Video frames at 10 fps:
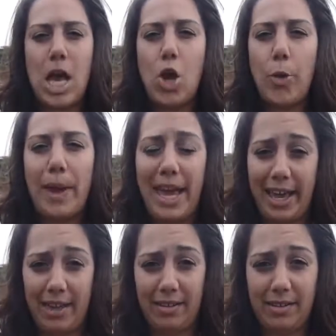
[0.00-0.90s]
pooping.
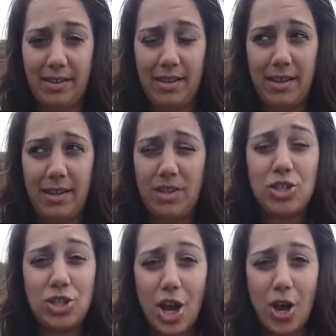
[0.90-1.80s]

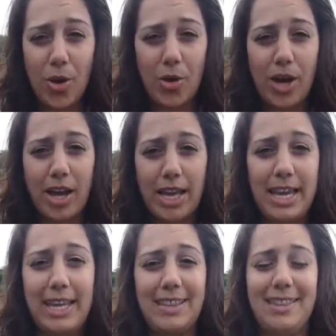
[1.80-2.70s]
So
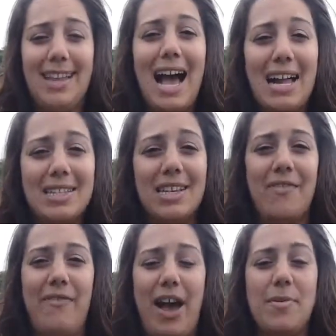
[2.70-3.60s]
eat lots of
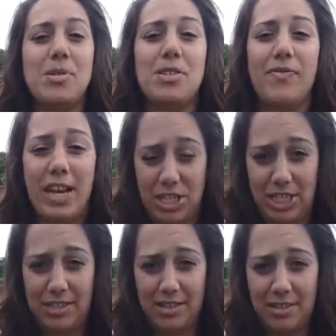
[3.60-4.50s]
fibrous
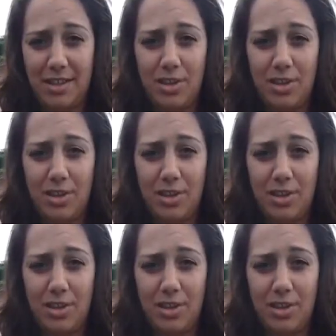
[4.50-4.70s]
veggies,